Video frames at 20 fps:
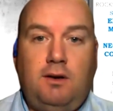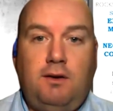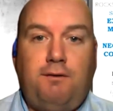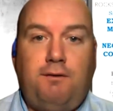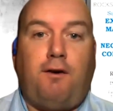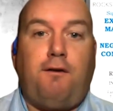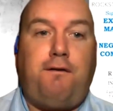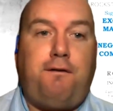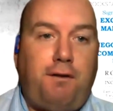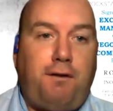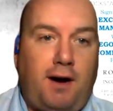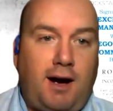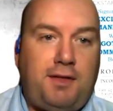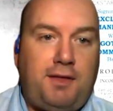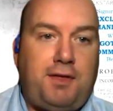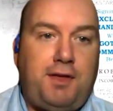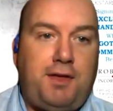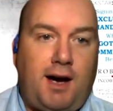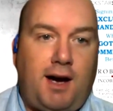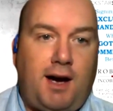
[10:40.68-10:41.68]
for
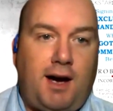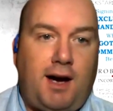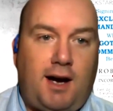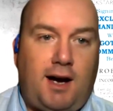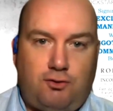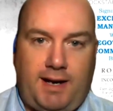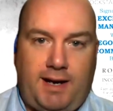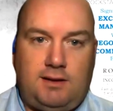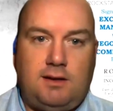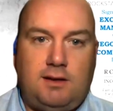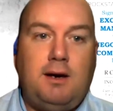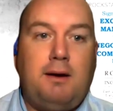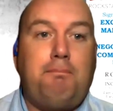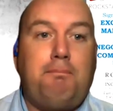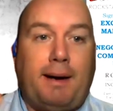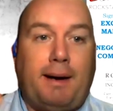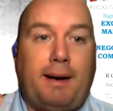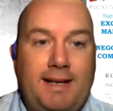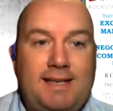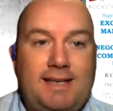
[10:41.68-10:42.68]
5,000 rand,
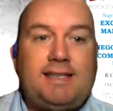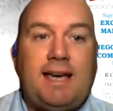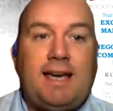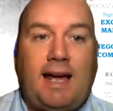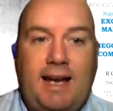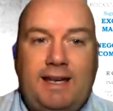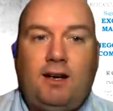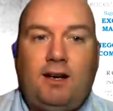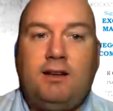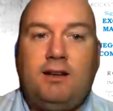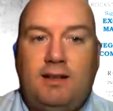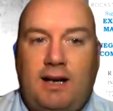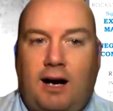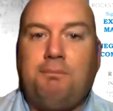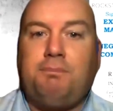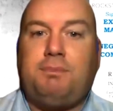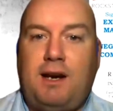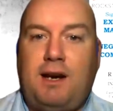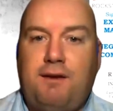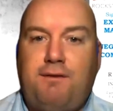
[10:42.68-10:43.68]
but it's selling on
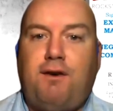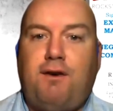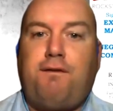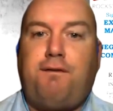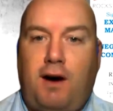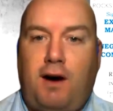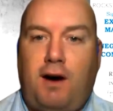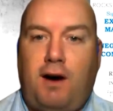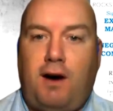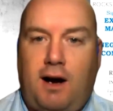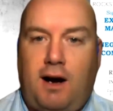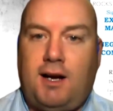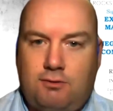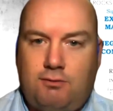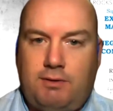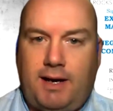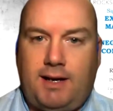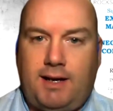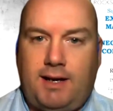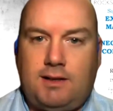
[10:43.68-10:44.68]
Gumtree for
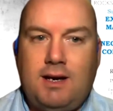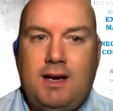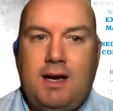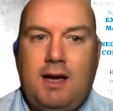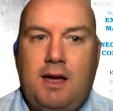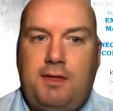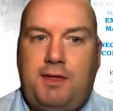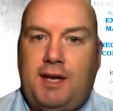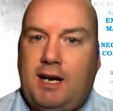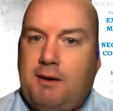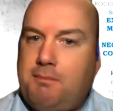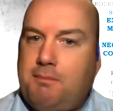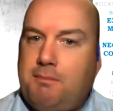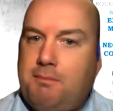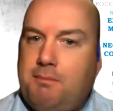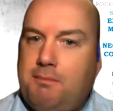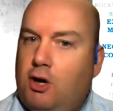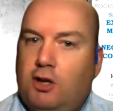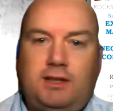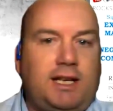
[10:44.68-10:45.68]
5,000 rand, then I'm
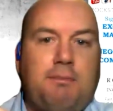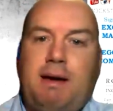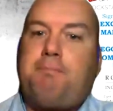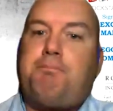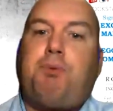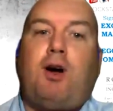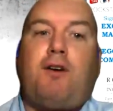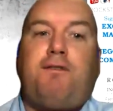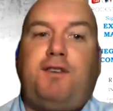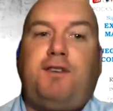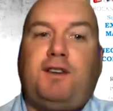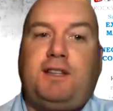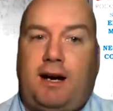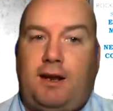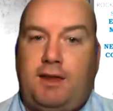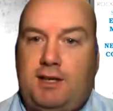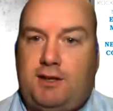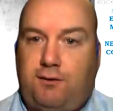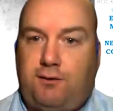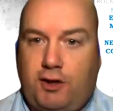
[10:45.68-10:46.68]
not going to make profit out
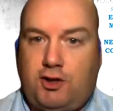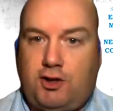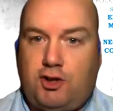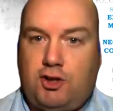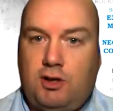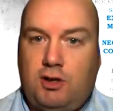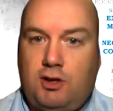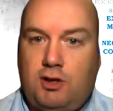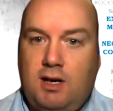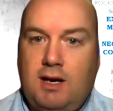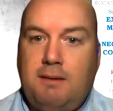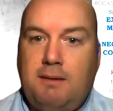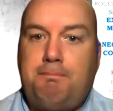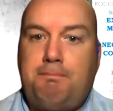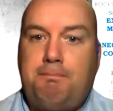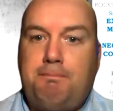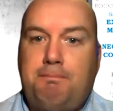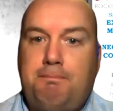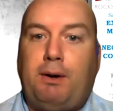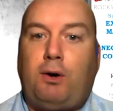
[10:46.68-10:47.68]
of this fridge
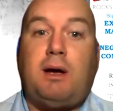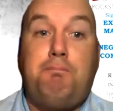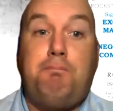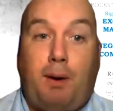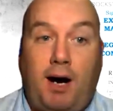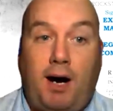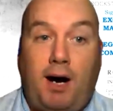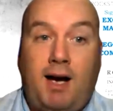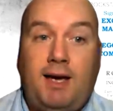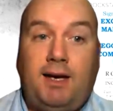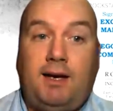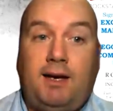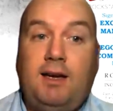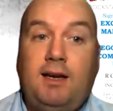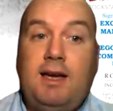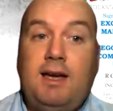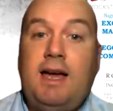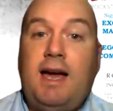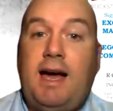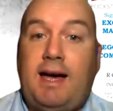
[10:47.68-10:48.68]
because I'm
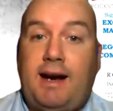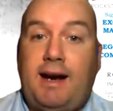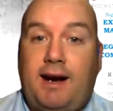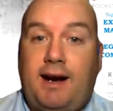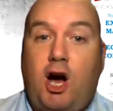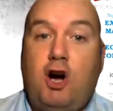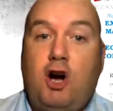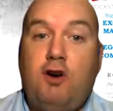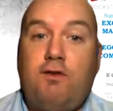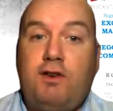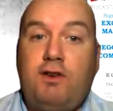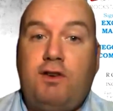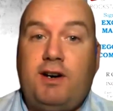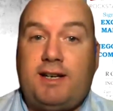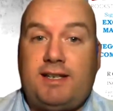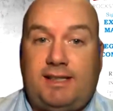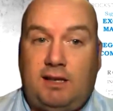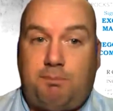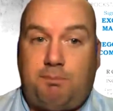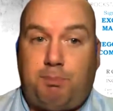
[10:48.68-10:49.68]
buying at an
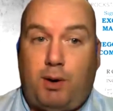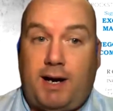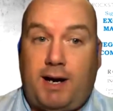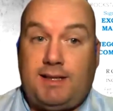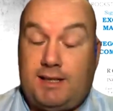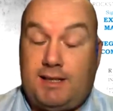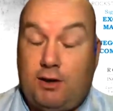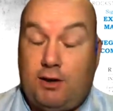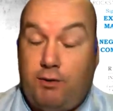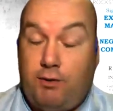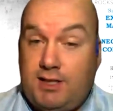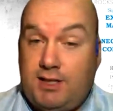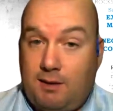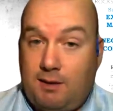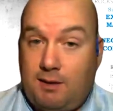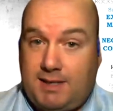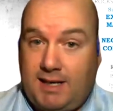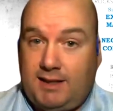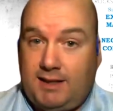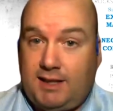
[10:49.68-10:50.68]
overextended price. There's a reason
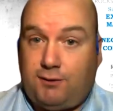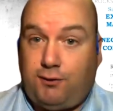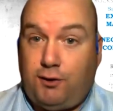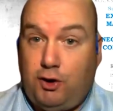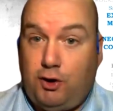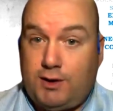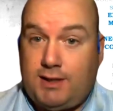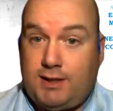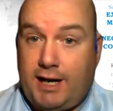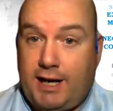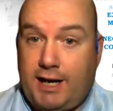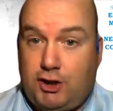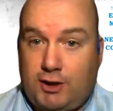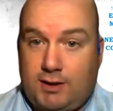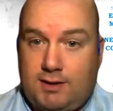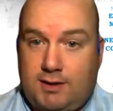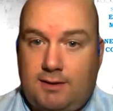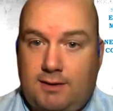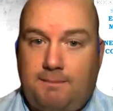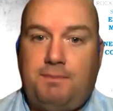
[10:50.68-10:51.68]
I'm saying this for you as an
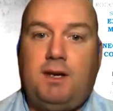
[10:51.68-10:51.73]
agent.